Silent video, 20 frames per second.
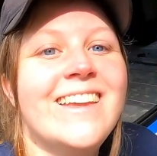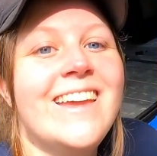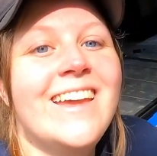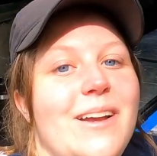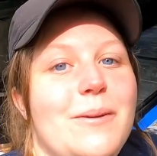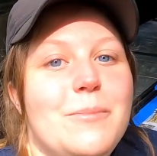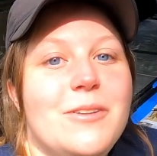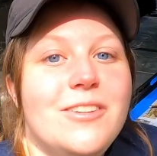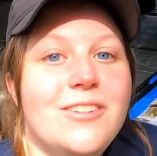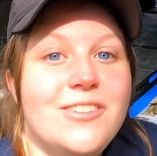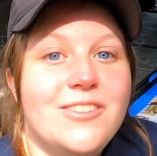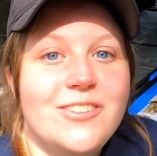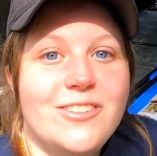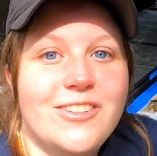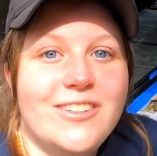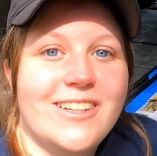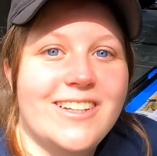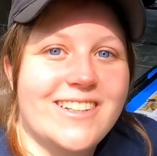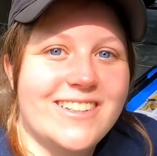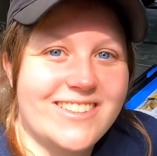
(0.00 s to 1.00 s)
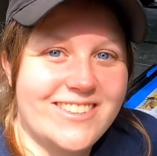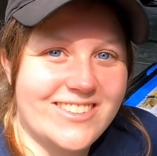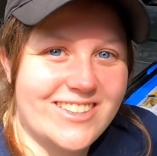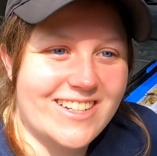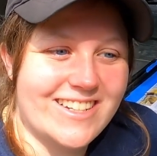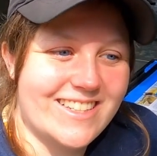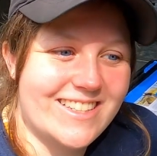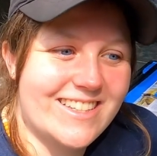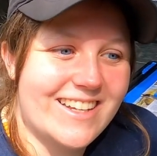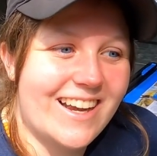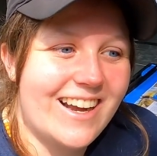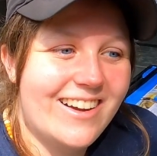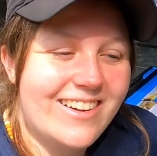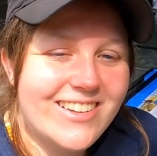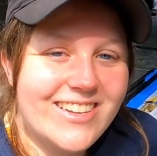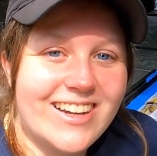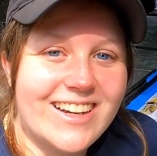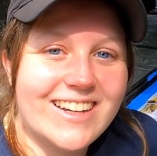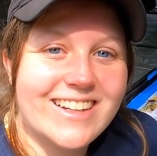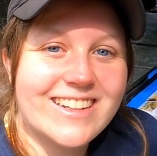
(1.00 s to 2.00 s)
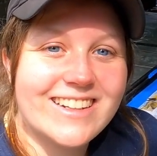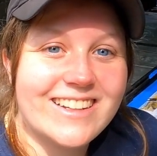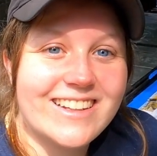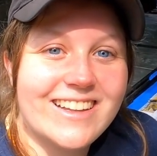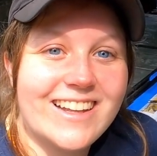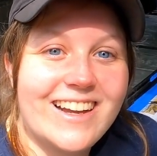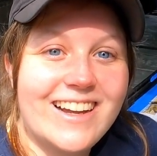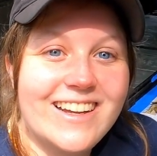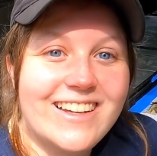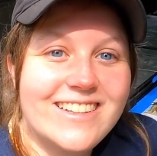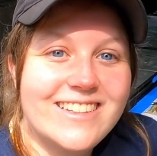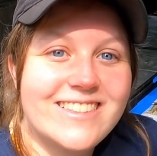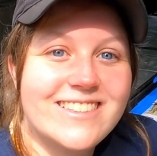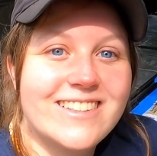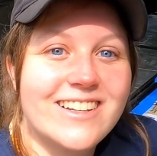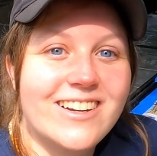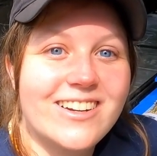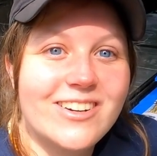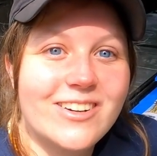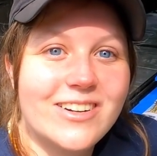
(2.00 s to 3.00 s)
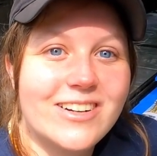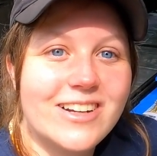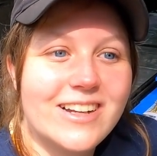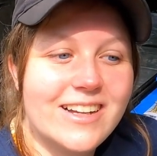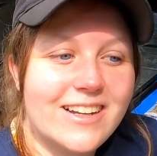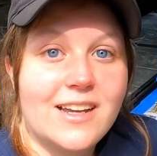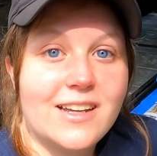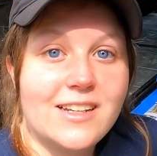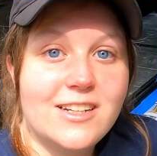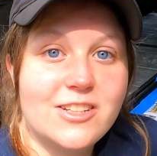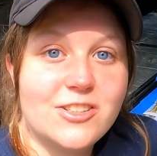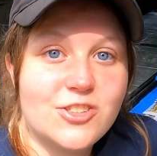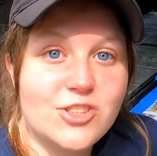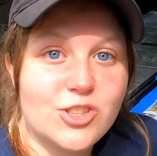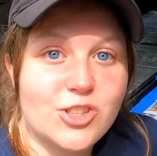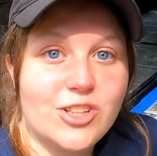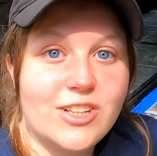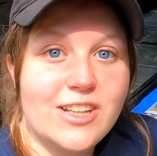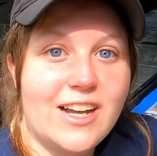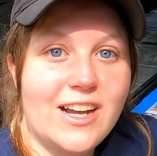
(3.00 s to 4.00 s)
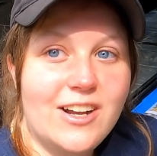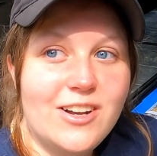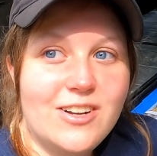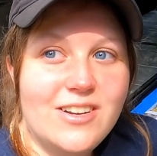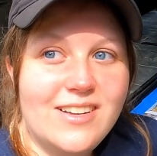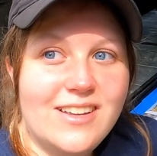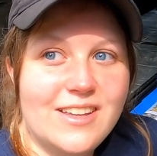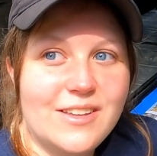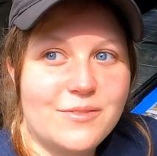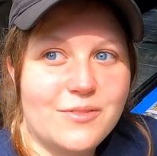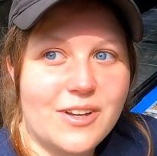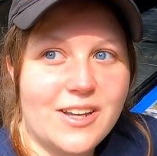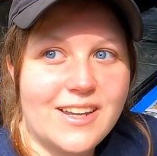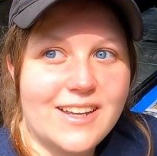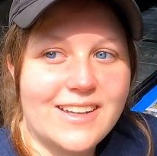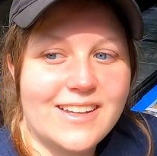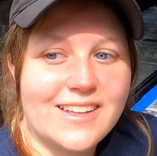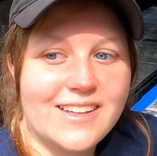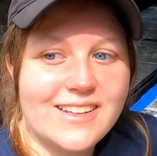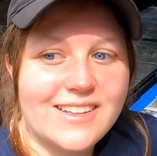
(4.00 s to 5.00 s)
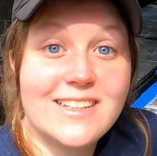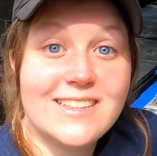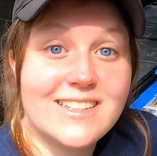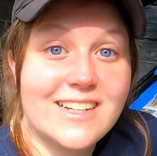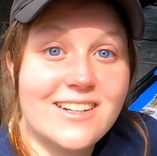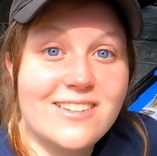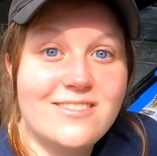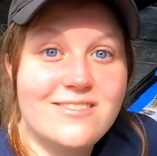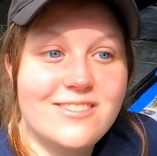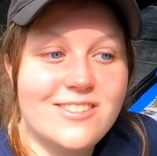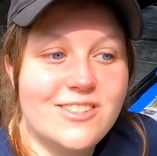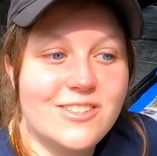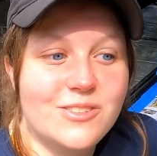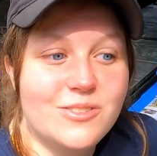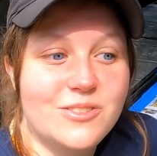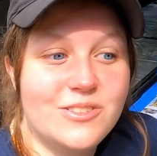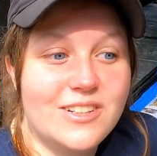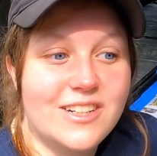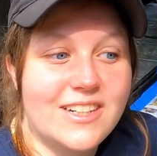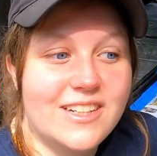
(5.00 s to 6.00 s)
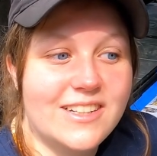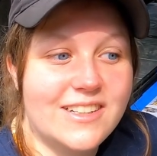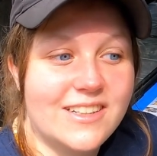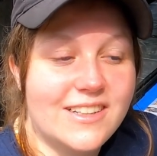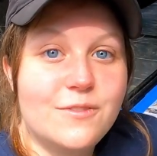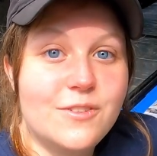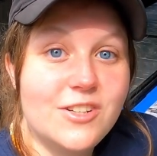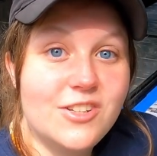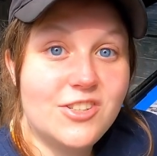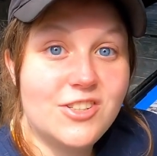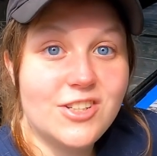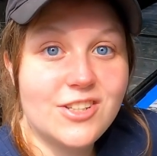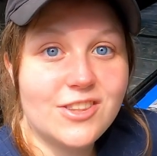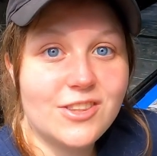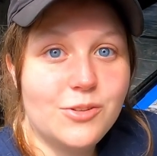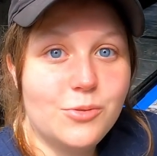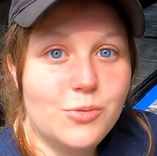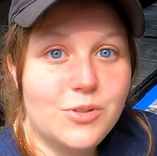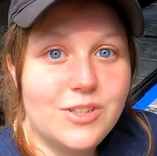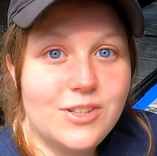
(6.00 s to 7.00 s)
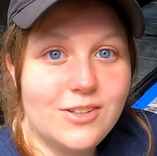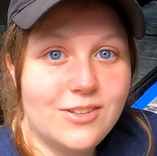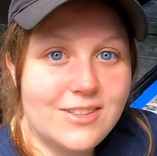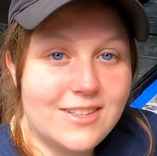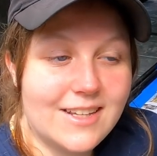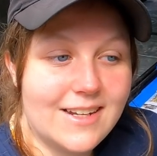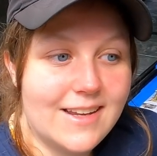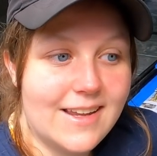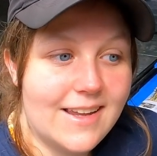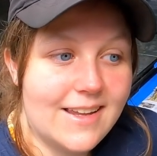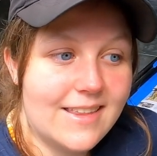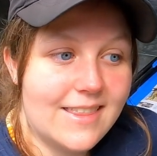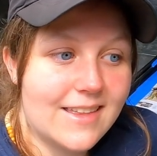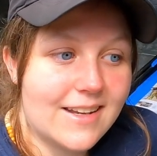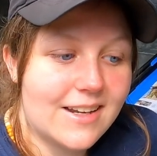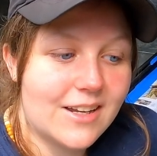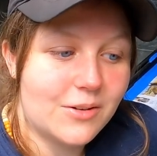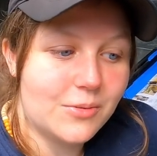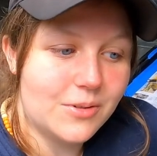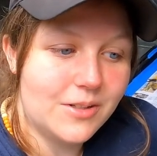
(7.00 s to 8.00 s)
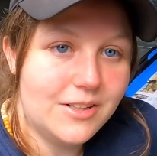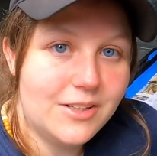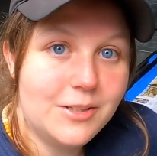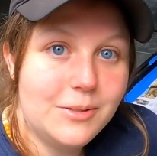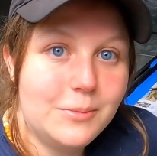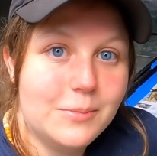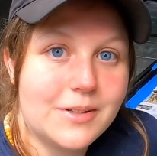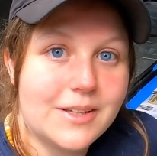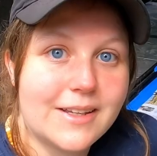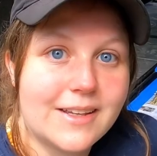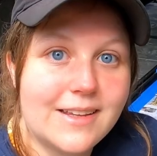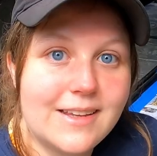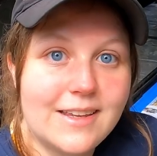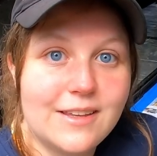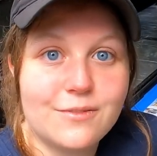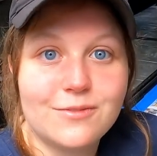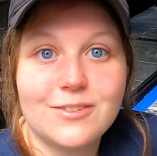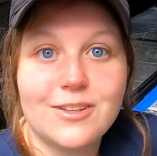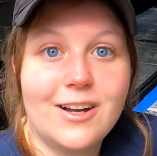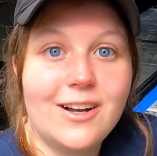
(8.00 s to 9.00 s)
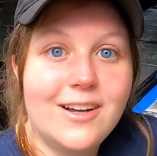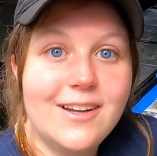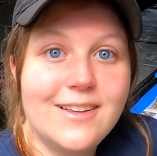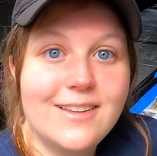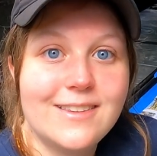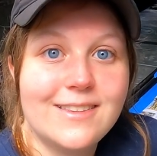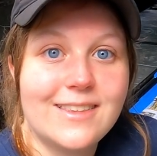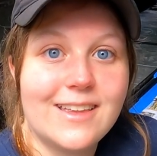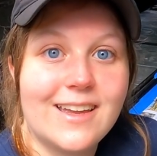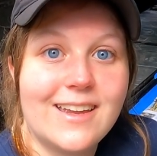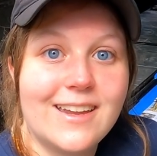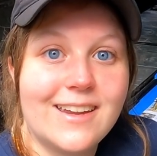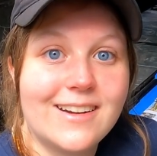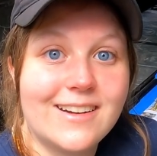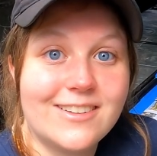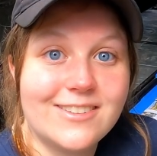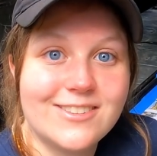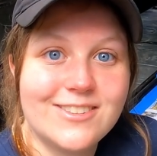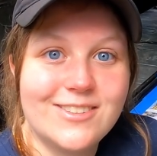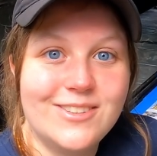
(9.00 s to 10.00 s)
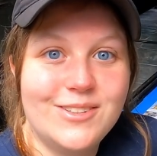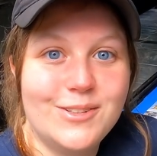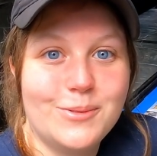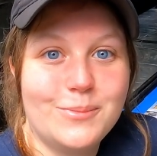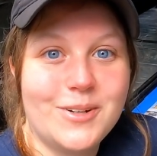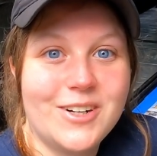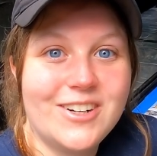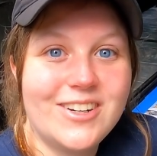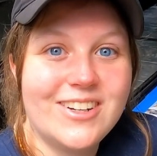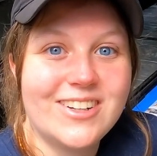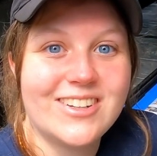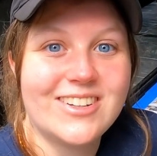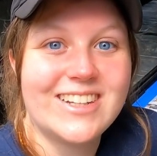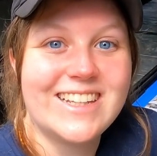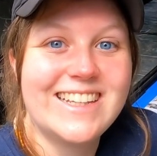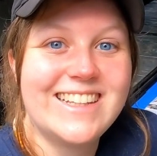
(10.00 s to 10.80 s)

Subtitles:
I'm a little stressed out, not gonna lie, so I'm gonna chill out. If I get down to finishing the window today, then I will, but if not, then I'll see you tomorrow.